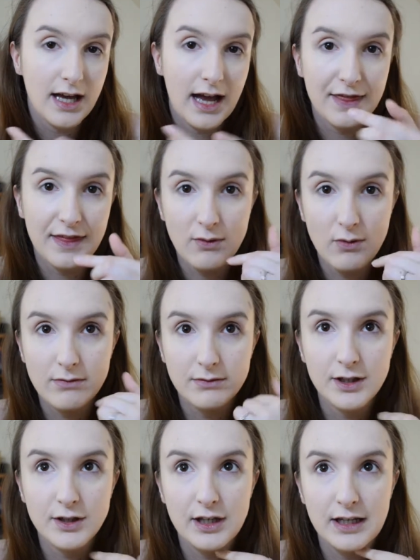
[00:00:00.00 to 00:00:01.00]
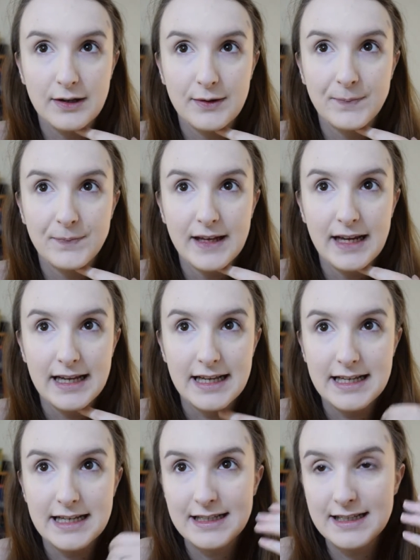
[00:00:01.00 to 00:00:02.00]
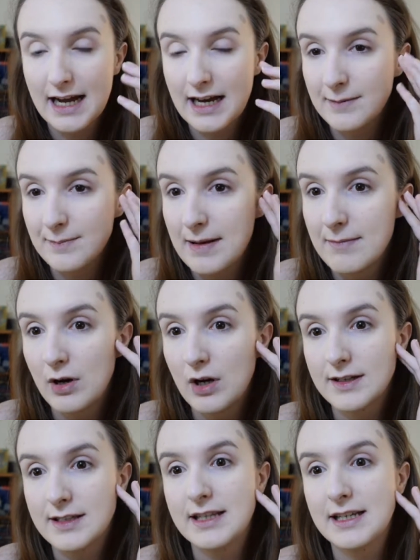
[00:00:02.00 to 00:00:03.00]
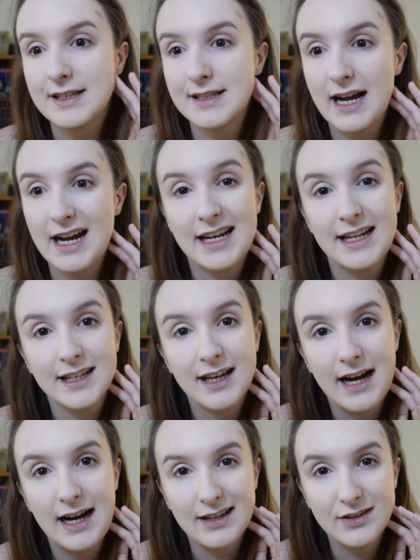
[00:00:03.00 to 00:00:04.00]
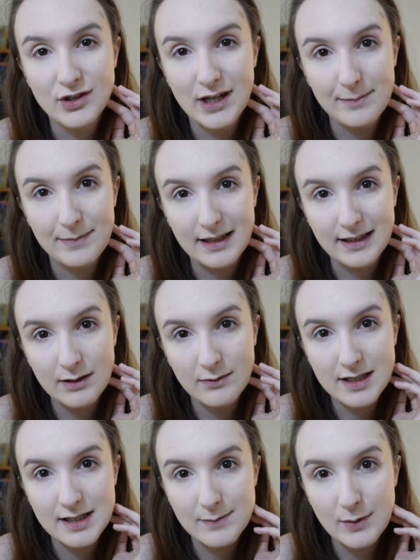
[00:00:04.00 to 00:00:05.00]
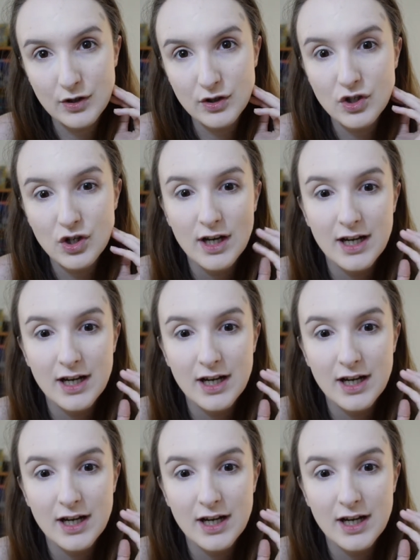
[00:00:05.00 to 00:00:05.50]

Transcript: I think what I'm going to do is add a bit more to this side and try and build it with a sponge